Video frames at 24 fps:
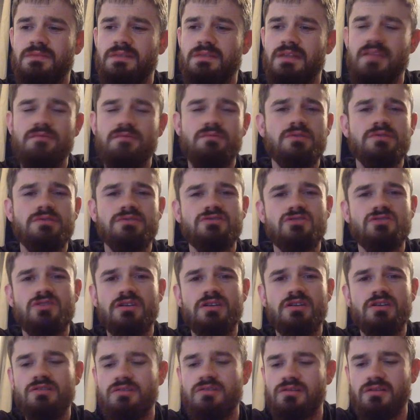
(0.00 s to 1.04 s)
Everyone's trying
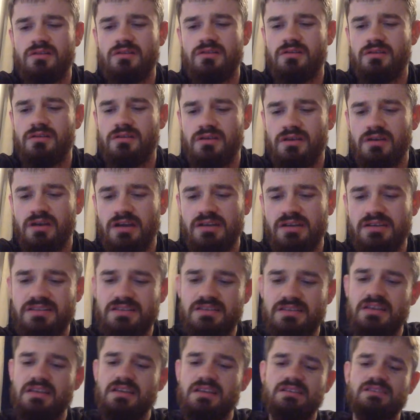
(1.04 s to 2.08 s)
to look. And
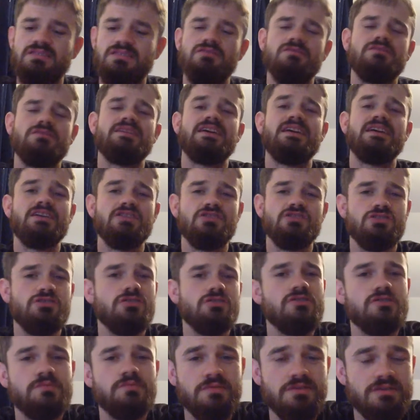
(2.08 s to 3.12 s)
it's not taking
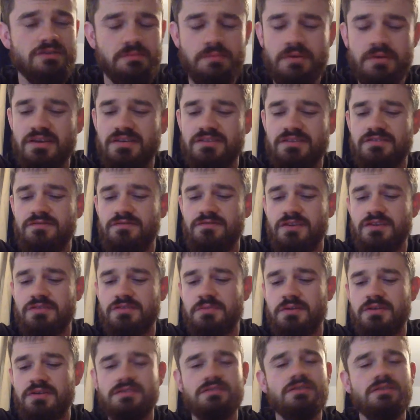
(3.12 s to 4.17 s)
shots, but it's the first
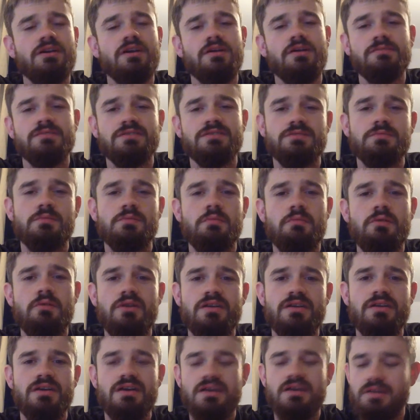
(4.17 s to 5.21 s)
person that comes to my
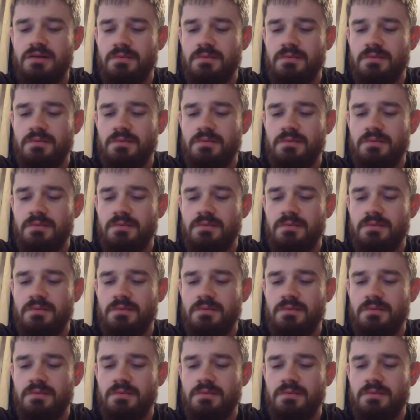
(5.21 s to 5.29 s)
mind.